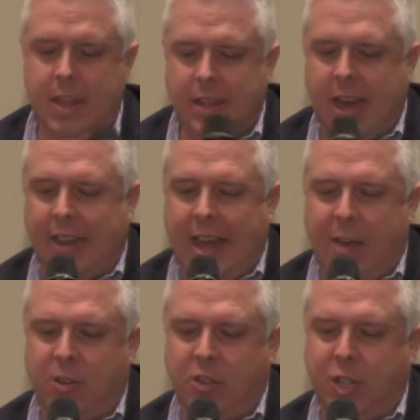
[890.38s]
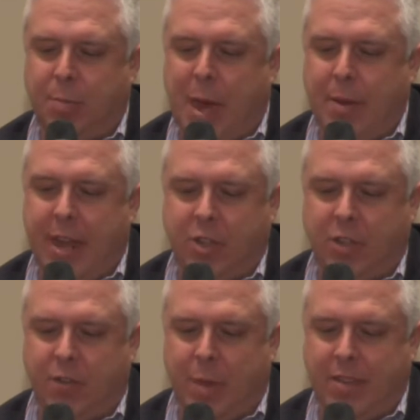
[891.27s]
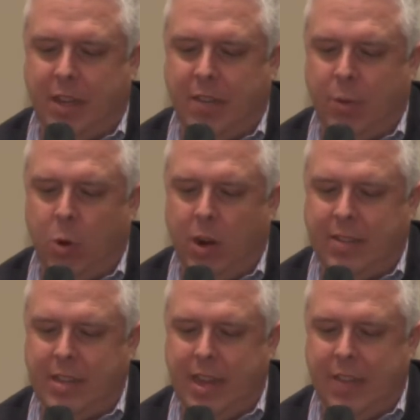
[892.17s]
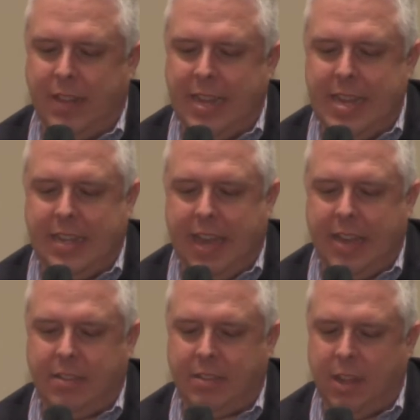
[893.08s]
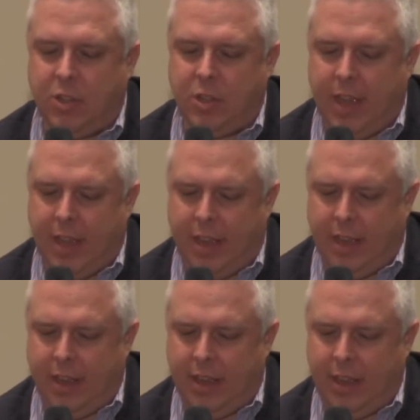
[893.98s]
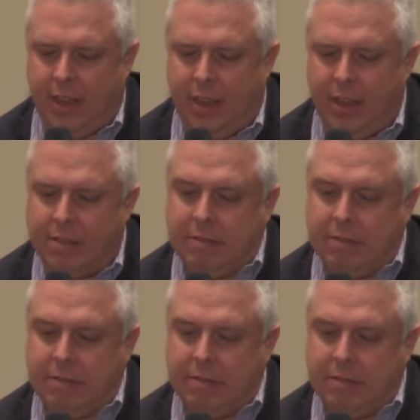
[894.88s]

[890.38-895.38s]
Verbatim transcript: God allow such an abomination? From my study of the word, I see nothing that indicates such a.